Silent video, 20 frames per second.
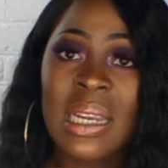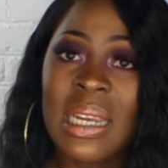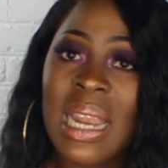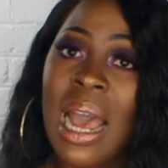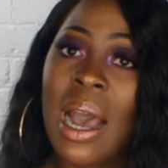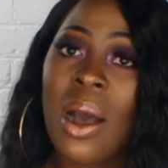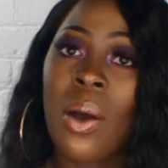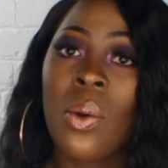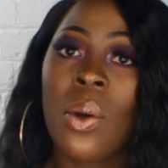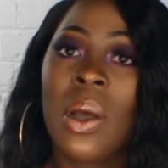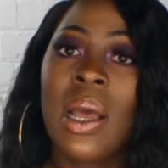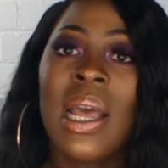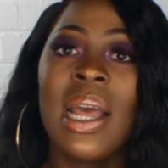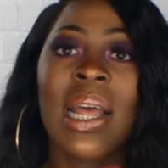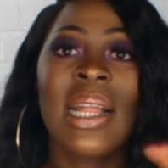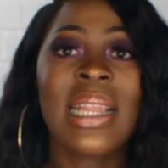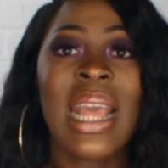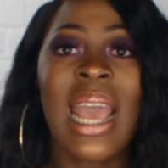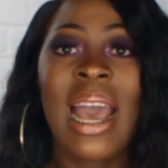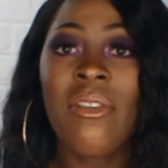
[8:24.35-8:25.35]
Now
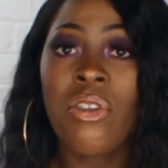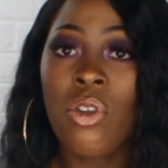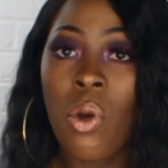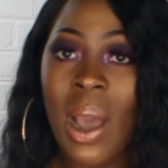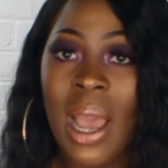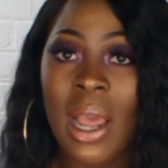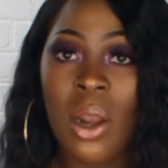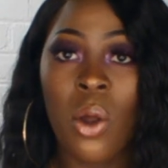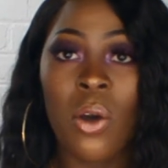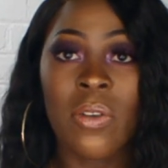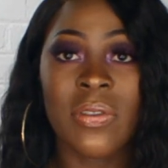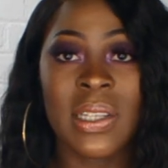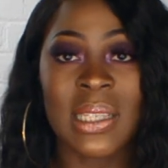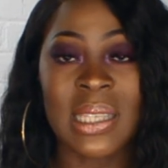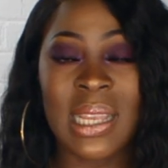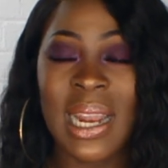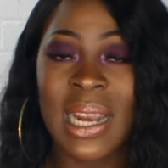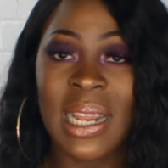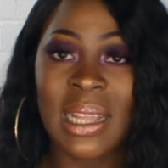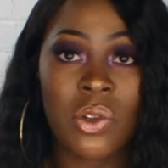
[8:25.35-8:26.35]
they have quite a lot of
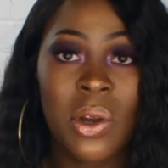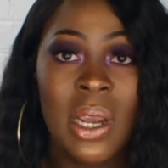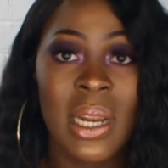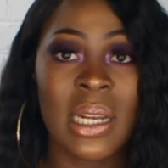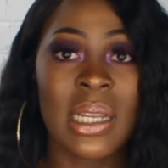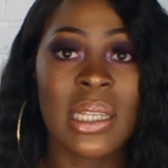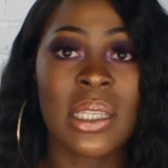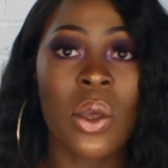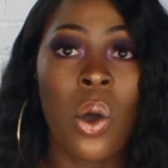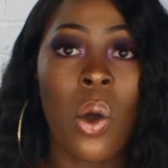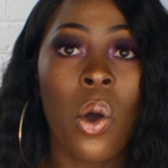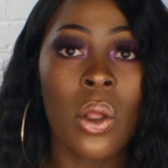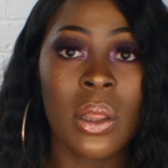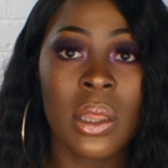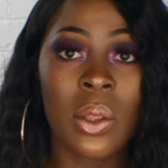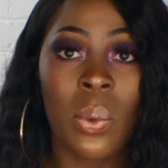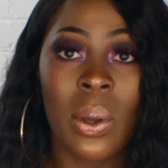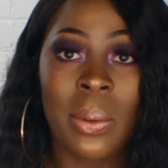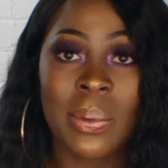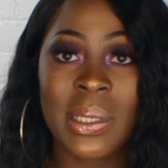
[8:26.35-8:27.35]
designer trainers on
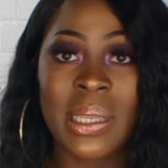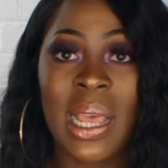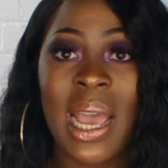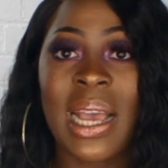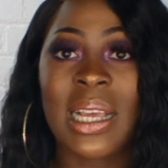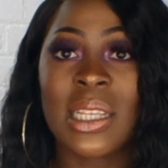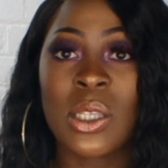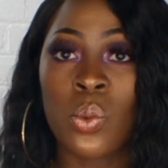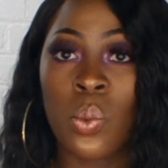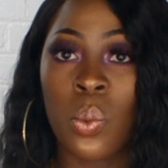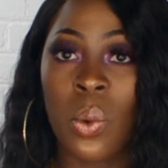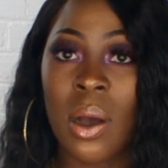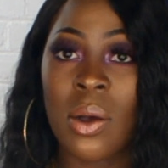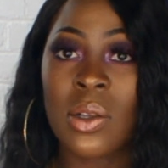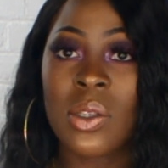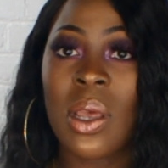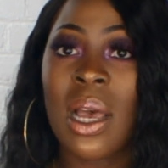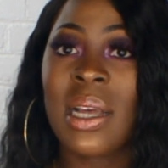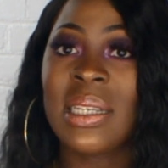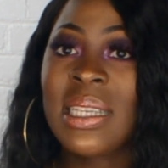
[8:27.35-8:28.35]
the website as well,
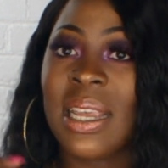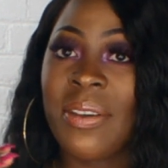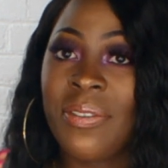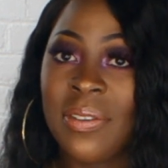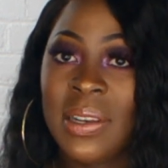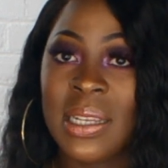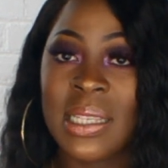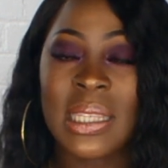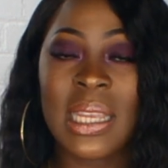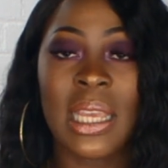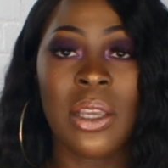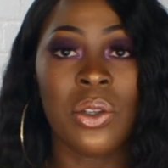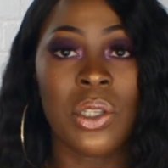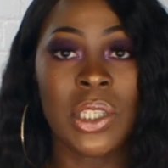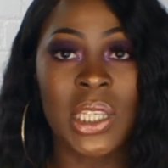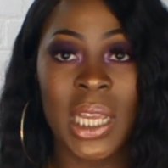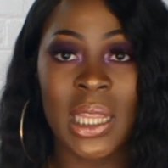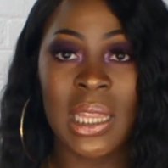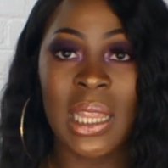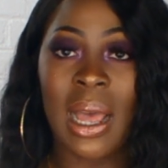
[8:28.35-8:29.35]
so I definitely say you
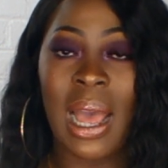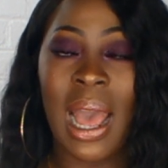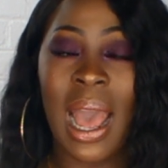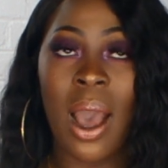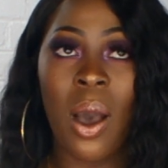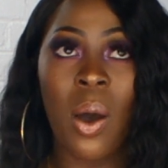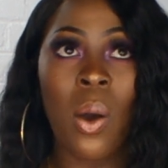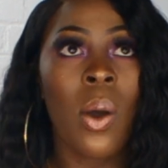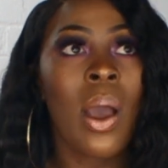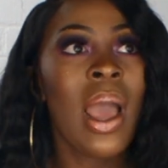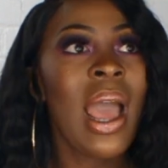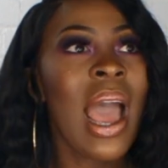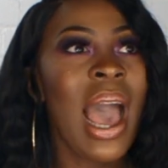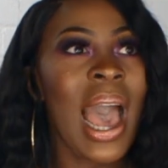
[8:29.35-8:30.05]
check that out.